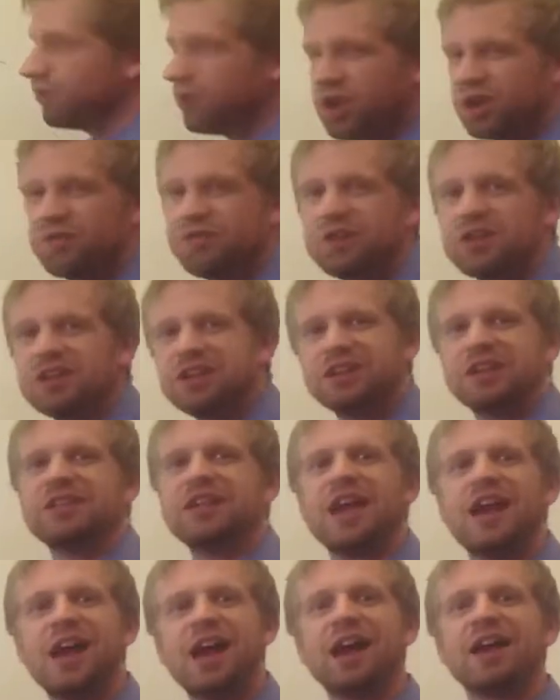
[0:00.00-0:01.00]
We're not even going to get
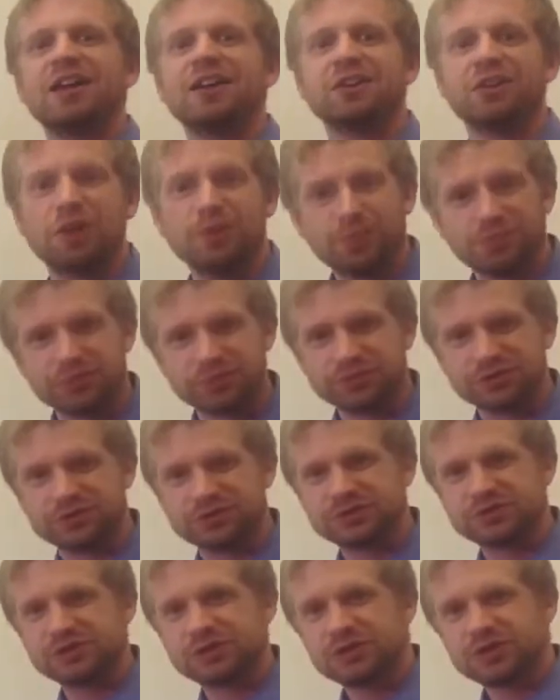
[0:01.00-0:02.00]
that high in
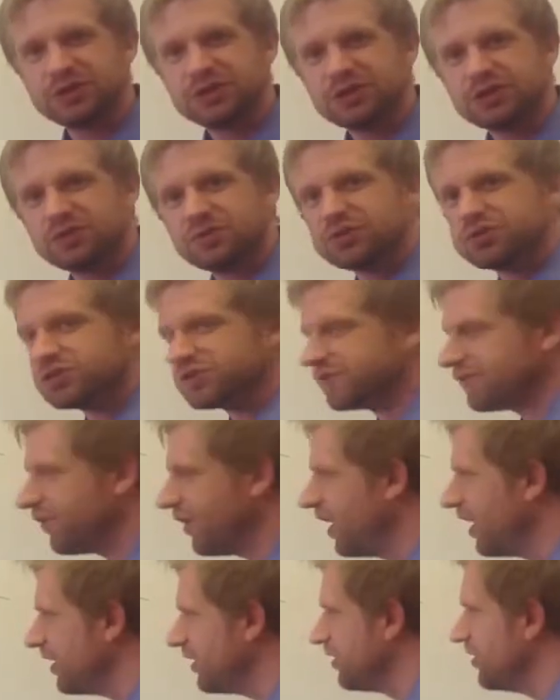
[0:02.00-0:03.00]
numbers, which is
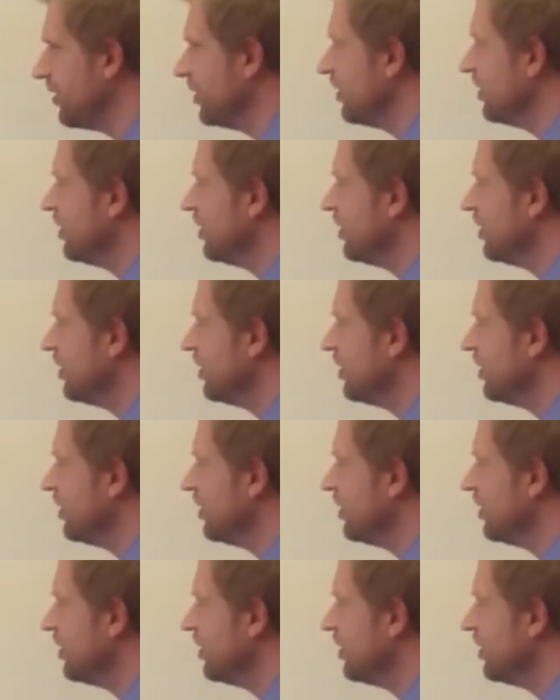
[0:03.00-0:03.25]
fine.